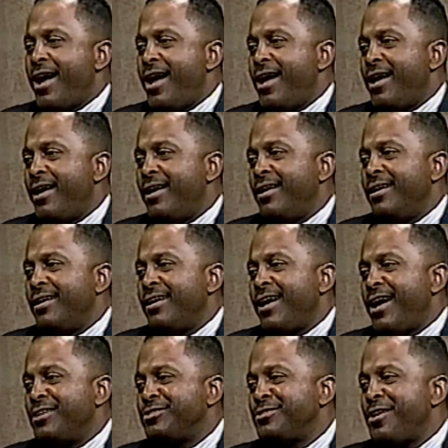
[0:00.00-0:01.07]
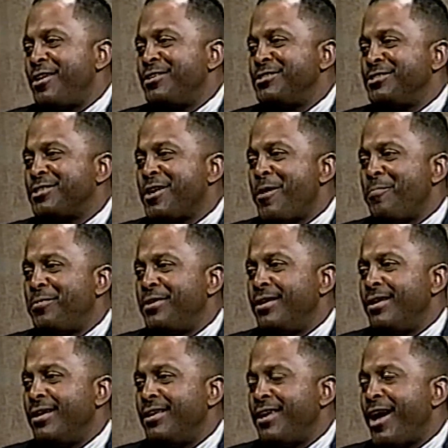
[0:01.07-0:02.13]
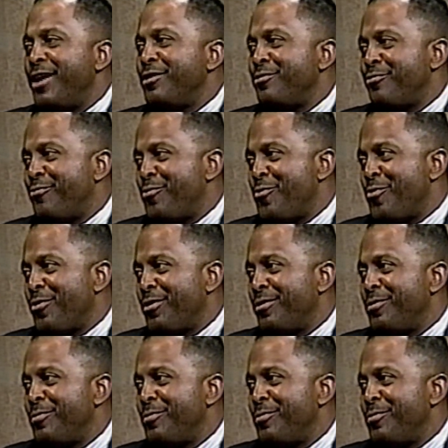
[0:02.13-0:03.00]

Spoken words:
I started this company in '94